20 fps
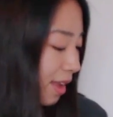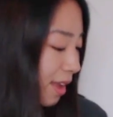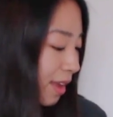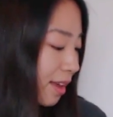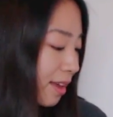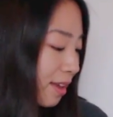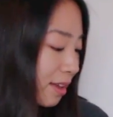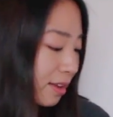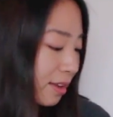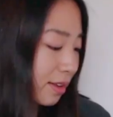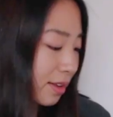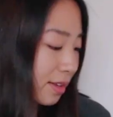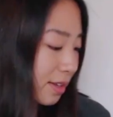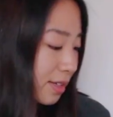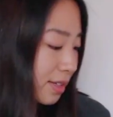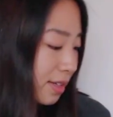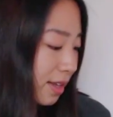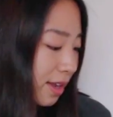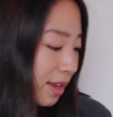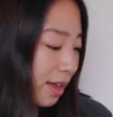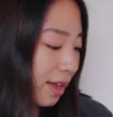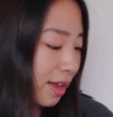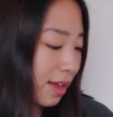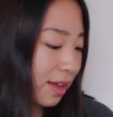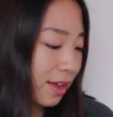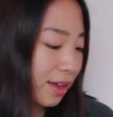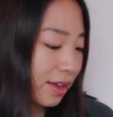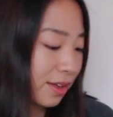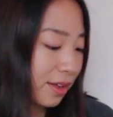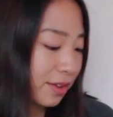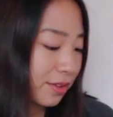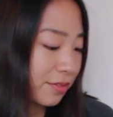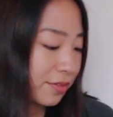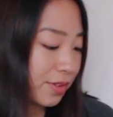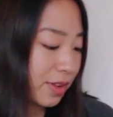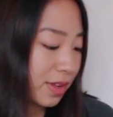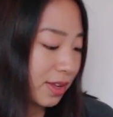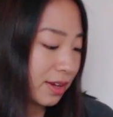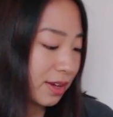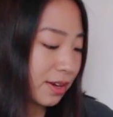And I have
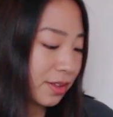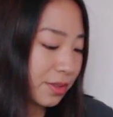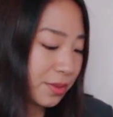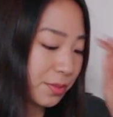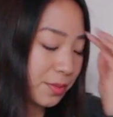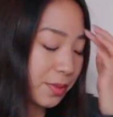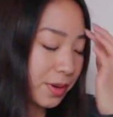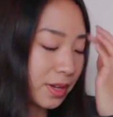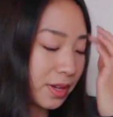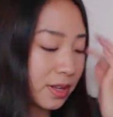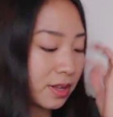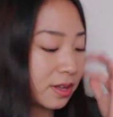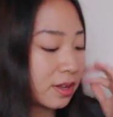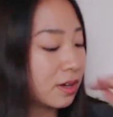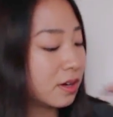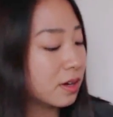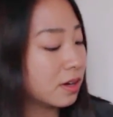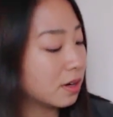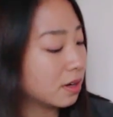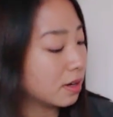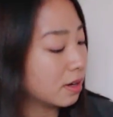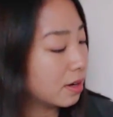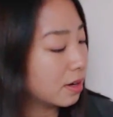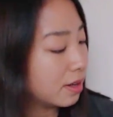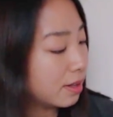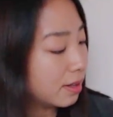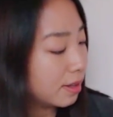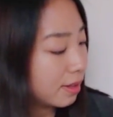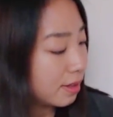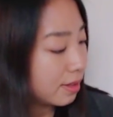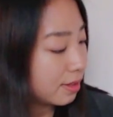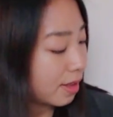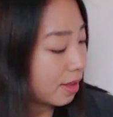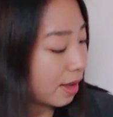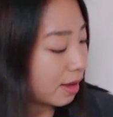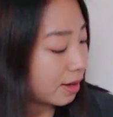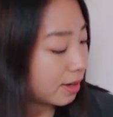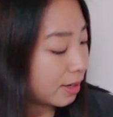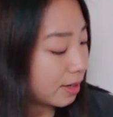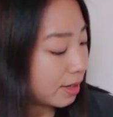another one here
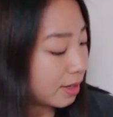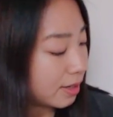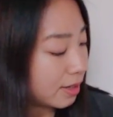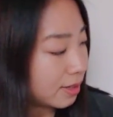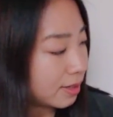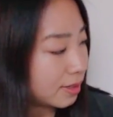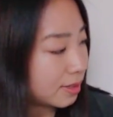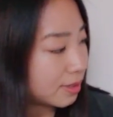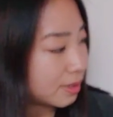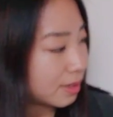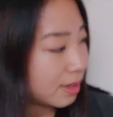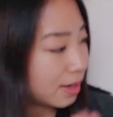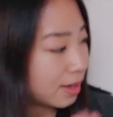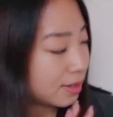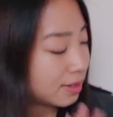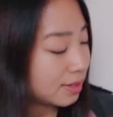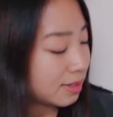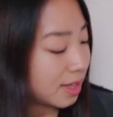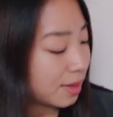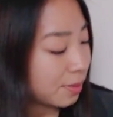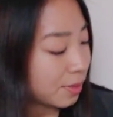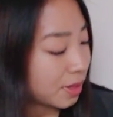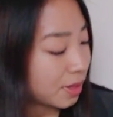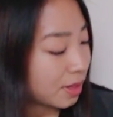that is, again, same